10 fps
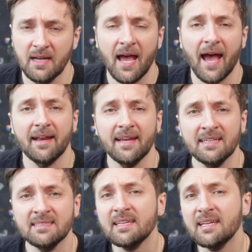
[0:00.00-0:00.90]
And here's
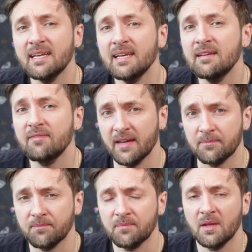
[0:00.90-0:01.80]
the key thing.
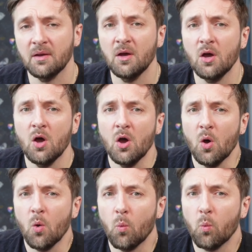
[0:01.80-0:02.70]

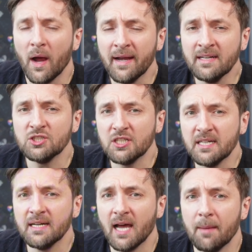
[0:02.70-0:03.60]
When she
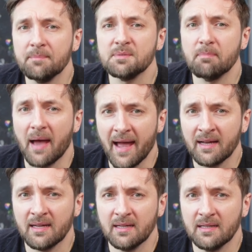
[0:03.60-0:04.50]
comes
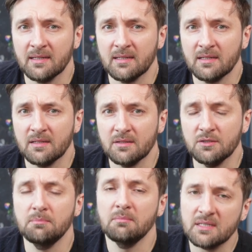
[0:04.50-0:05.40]
back, you
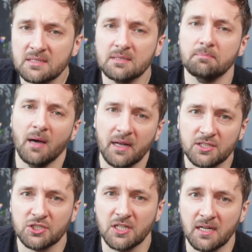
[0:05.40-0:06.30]
mustn't punish
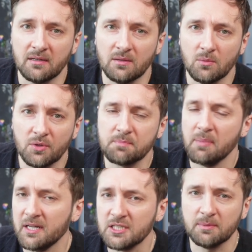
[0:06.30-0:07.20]
her. What does
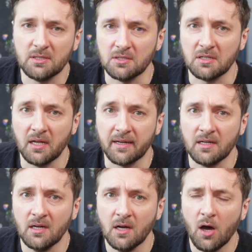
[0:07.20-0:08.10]
punishment look like?
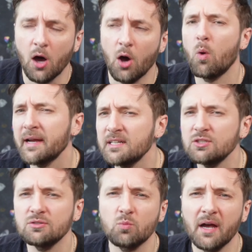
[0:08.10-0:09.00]
Oh, why did your
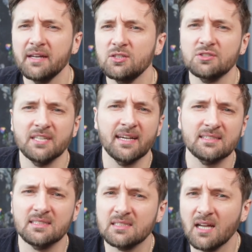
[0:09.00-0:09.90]
texting
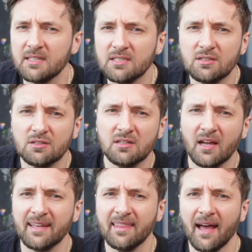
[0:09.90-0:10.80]
start to look
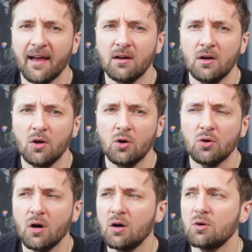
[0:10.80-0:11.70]
like that? Or,
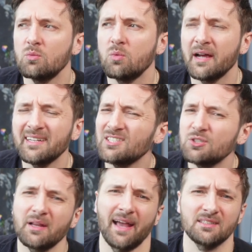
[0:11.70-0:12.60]
oh, why did you
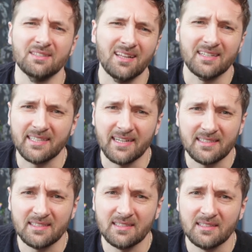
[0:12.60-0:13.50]
cancel our date?
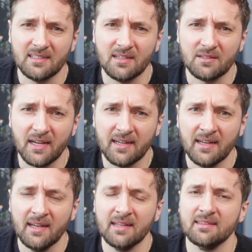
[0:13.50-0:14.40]
Okay?
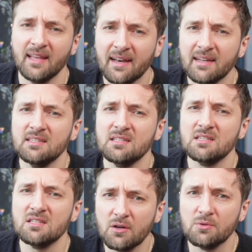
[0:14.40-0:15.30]
That is
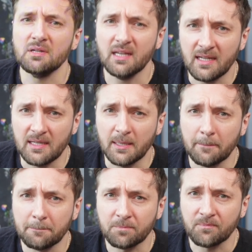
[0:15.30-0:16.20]
so key.
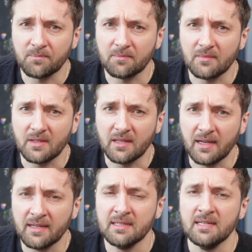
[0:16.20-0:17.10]
Okay?
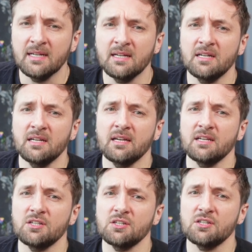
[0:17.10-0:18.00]

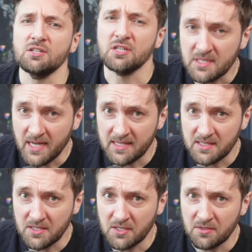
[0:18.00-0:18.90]
She was testing
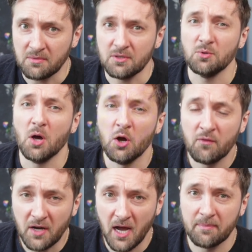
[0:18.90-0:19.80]
you. You
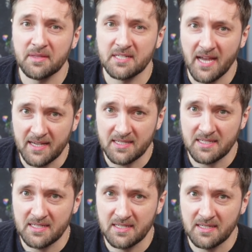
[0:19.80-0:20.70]
overcome the test.
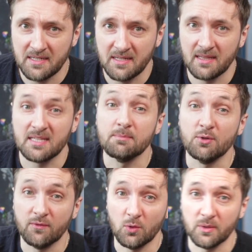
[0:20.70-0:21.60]
Let's move forward.